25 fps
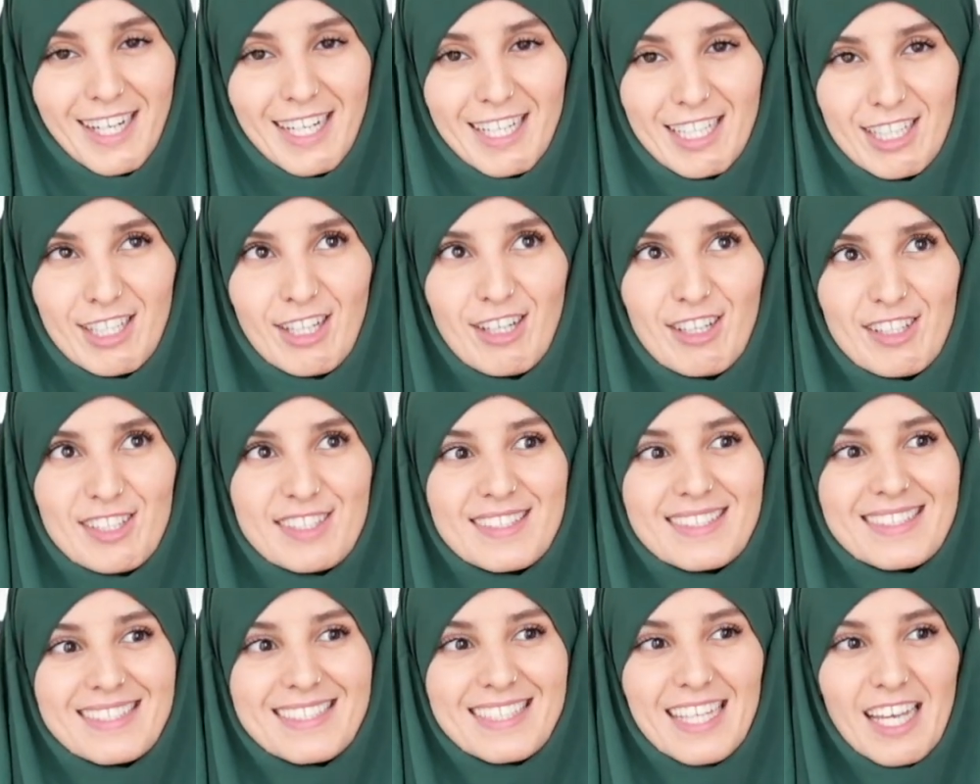I
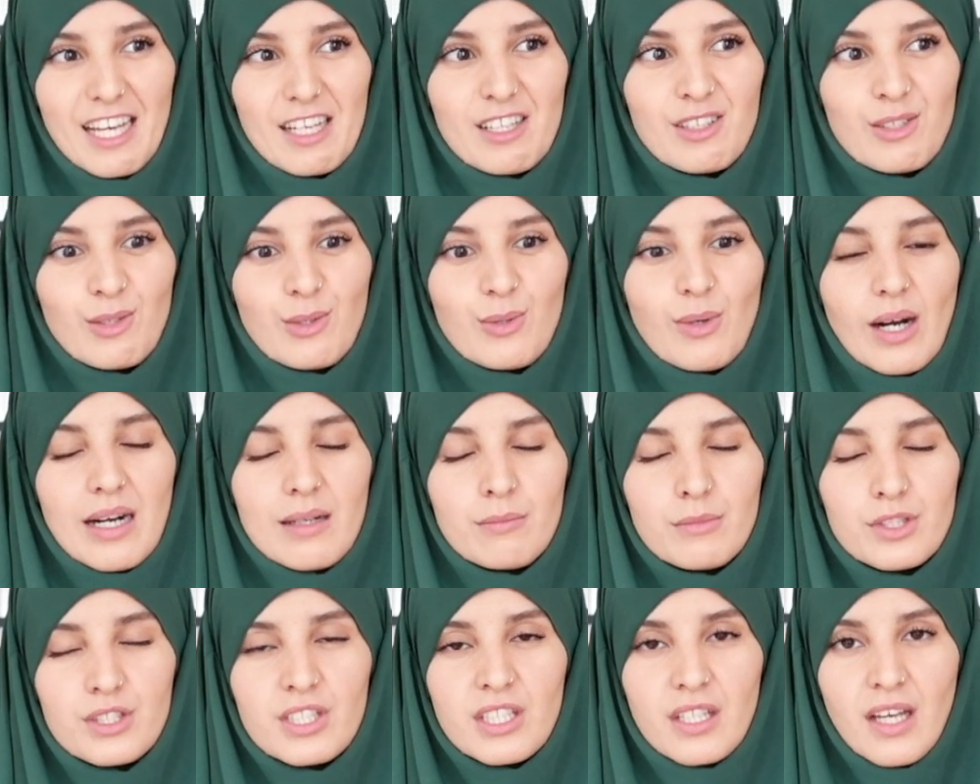can't tell you how
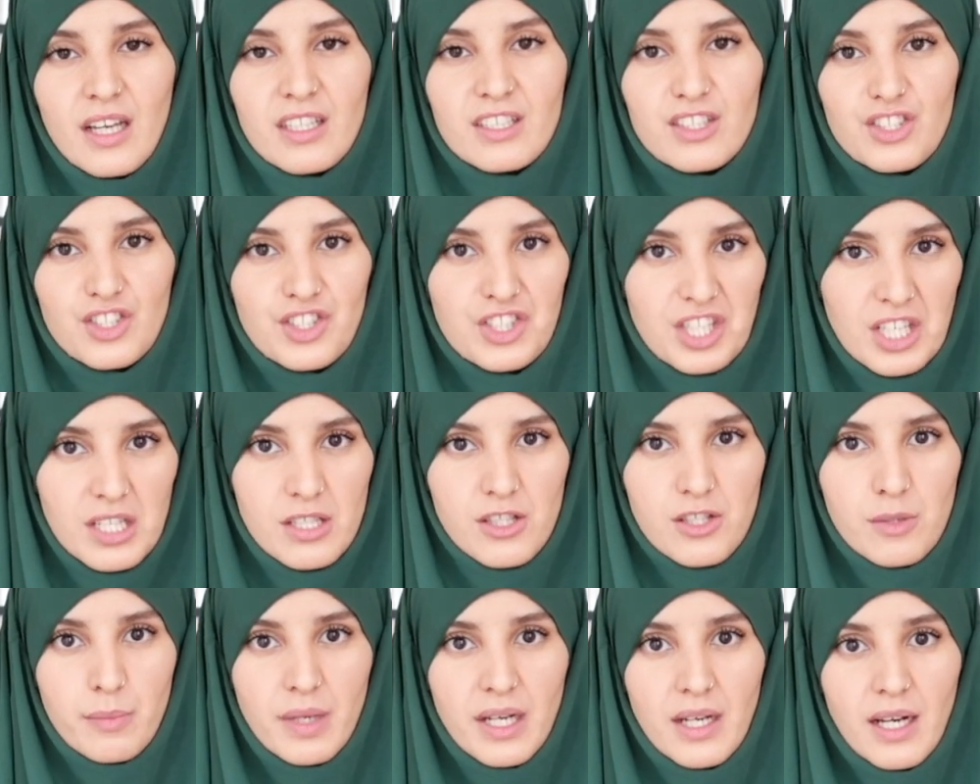much it has
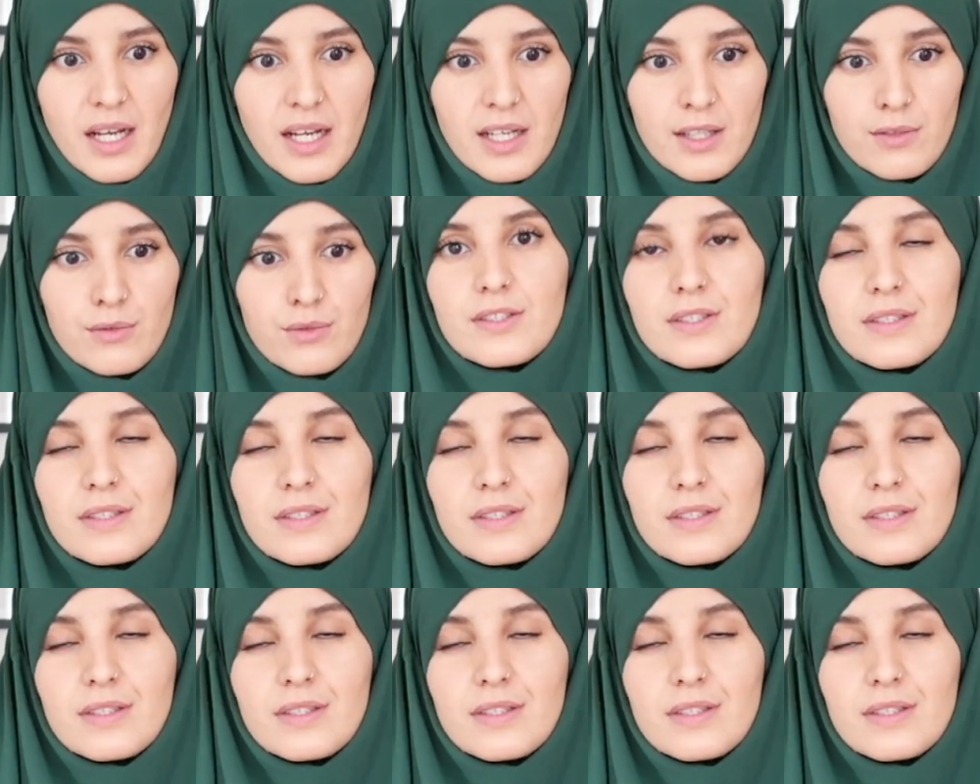changed my life